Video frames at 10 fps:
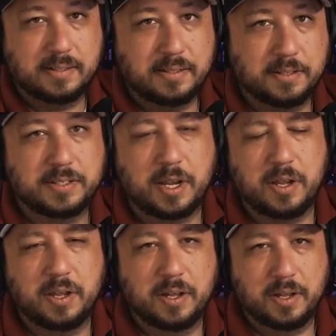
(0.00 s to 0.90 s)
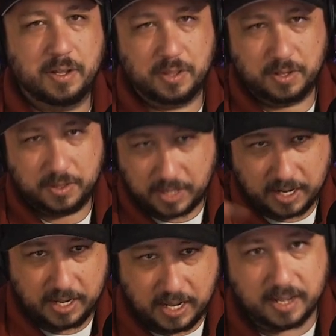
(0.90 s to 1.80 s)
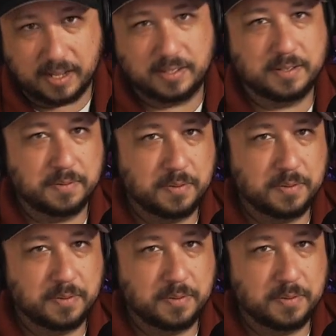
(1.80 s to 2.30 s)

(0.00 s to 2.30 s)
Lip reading: they'll say that he is